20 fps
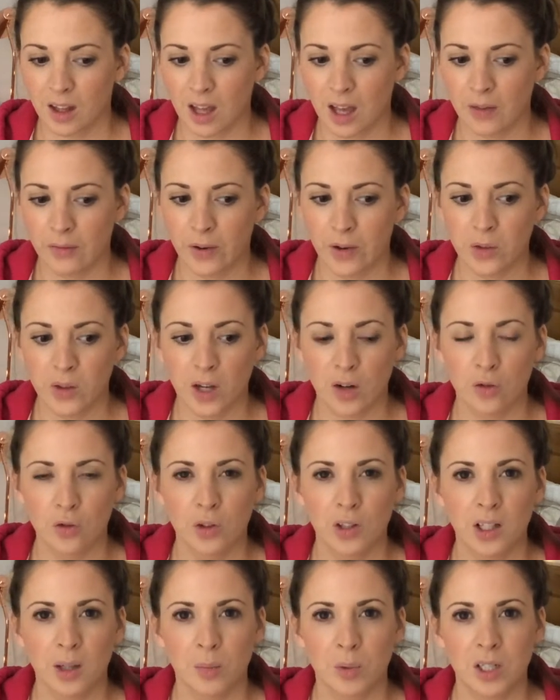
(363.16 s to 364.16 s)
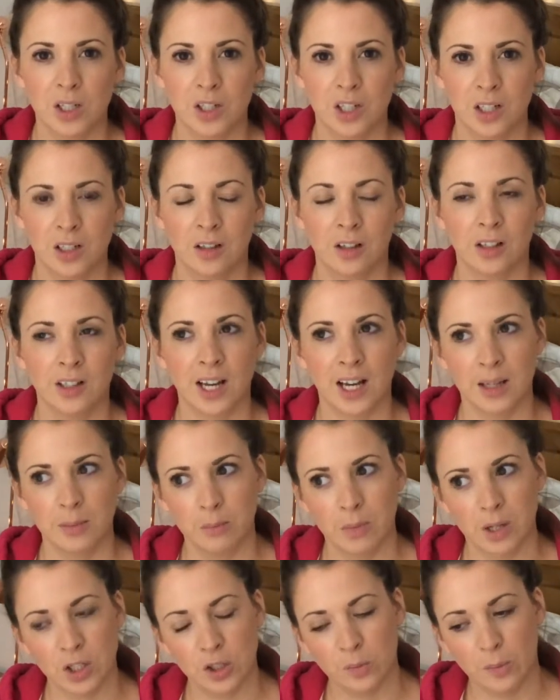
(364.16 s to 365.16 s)
I found that I really appreciated our
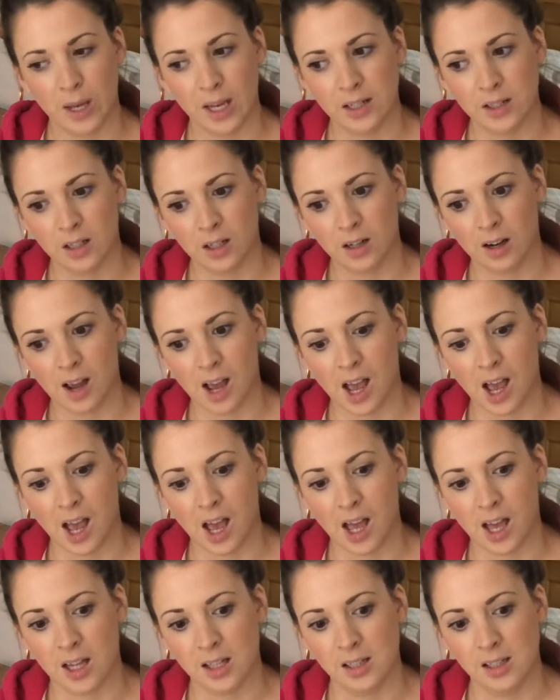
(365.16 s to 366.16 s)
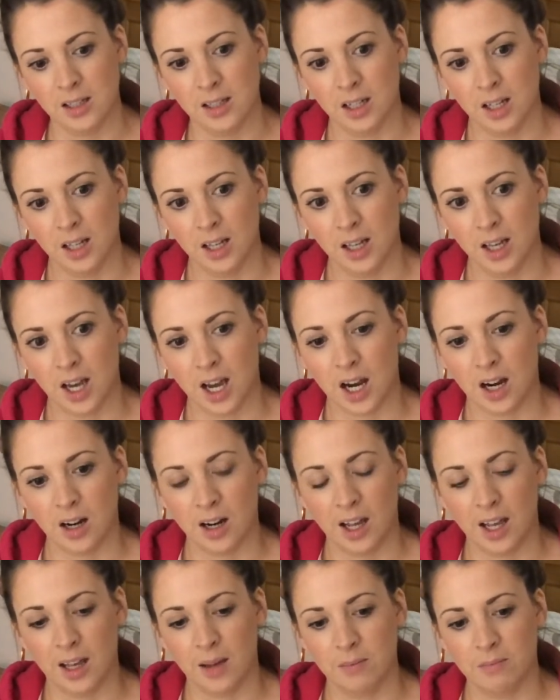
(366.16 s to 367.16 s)
time much better, and
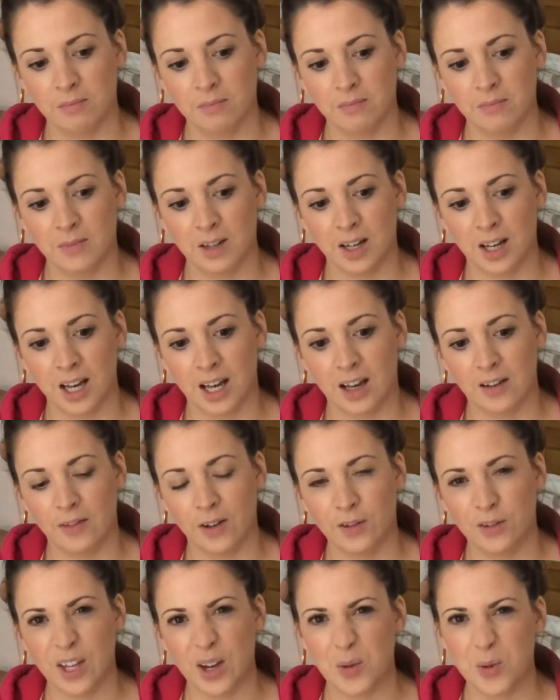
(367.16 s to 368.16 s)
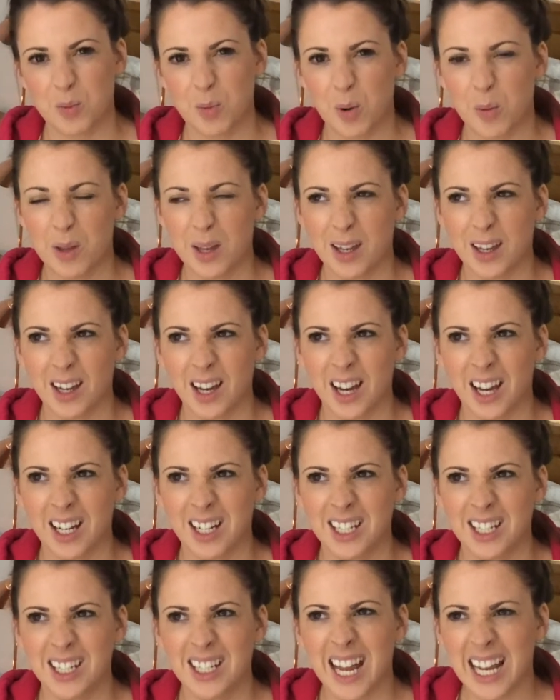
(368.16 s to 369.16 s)
I found that I was probably a
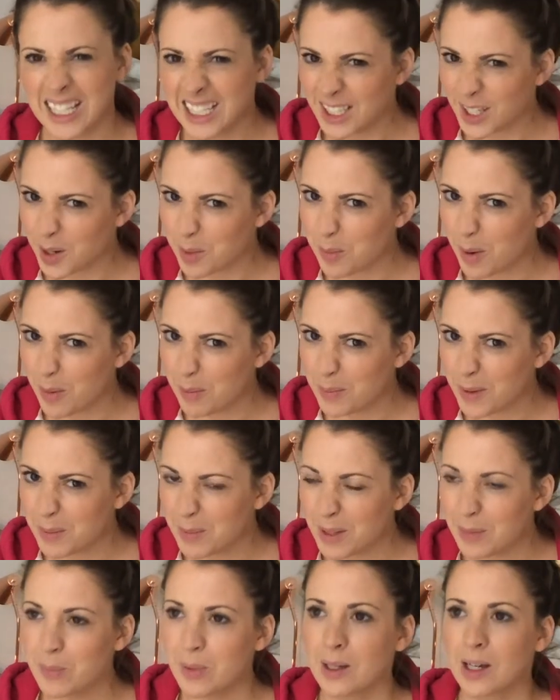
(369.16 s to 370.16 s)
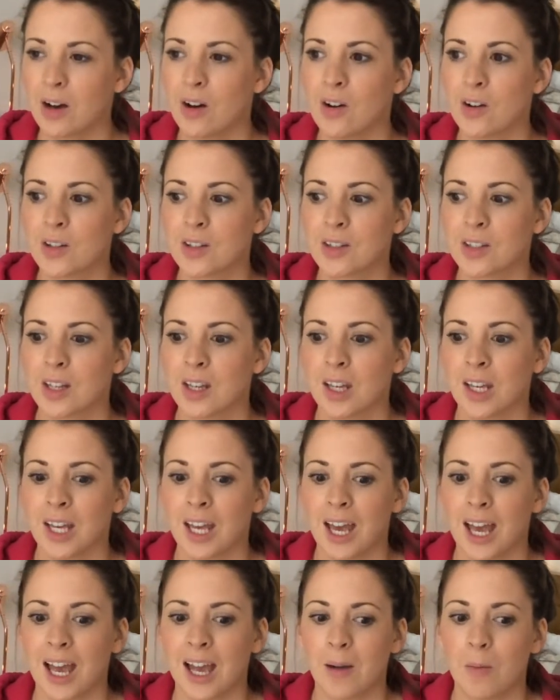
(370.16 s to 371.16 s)
nicer mum maybe, because
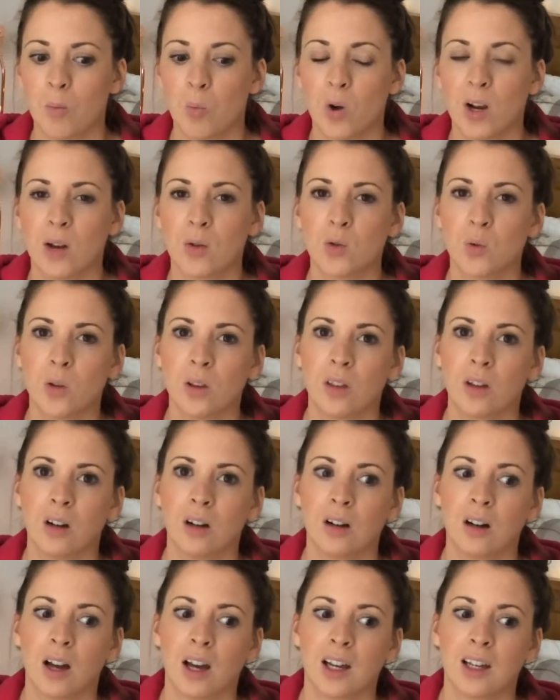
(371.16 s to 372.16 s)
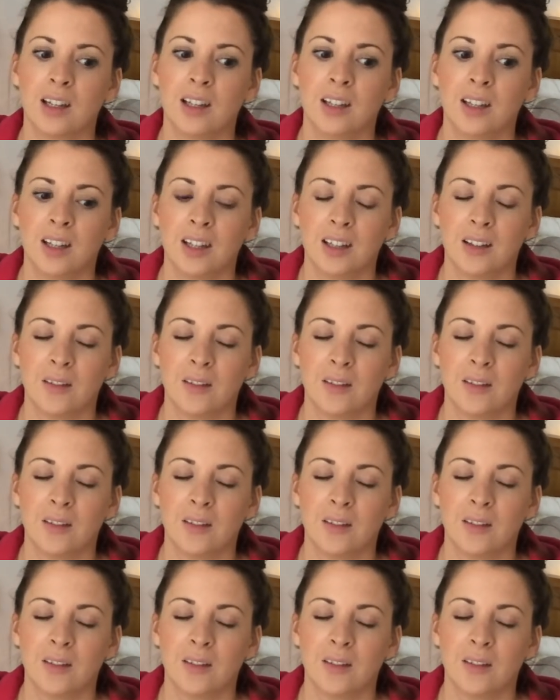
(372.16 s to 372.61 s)
when I was with her, I